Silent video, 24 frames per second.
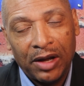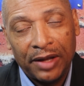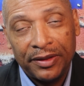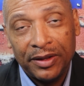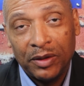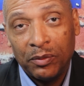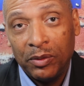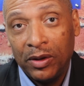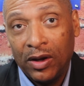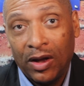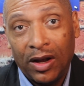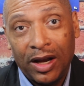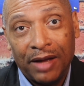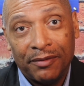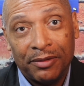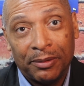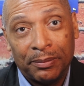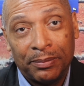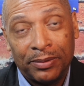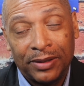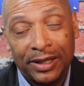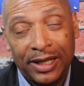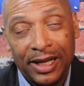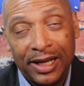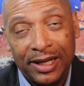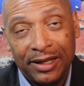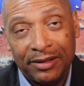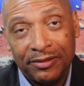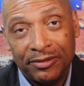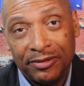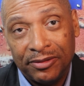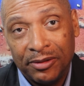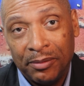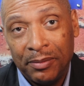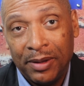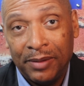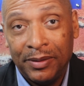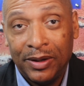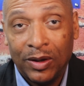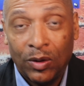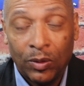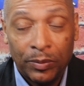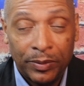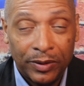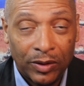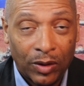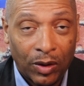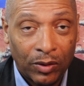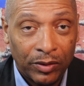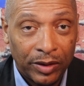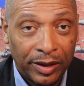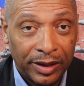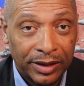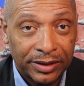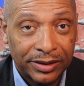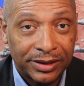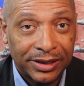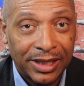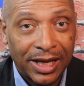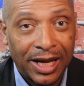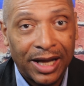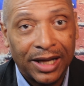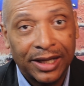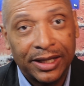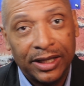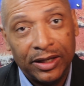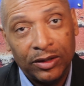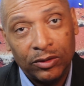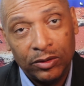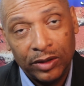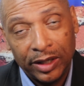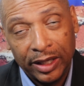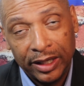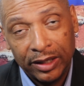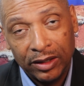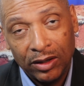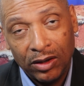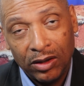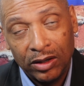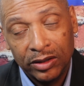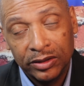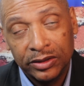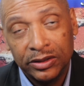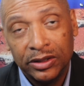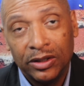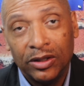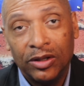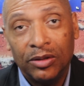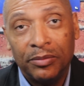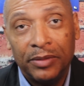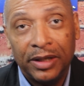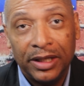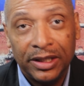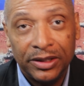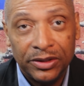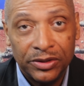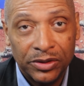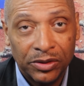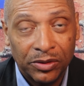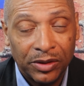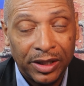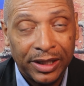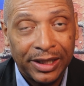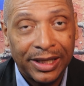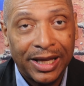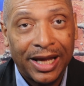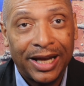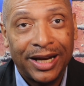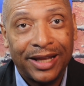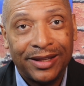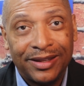I think we all have a plan for maybe owning the stock and owning it long term and enjoying that,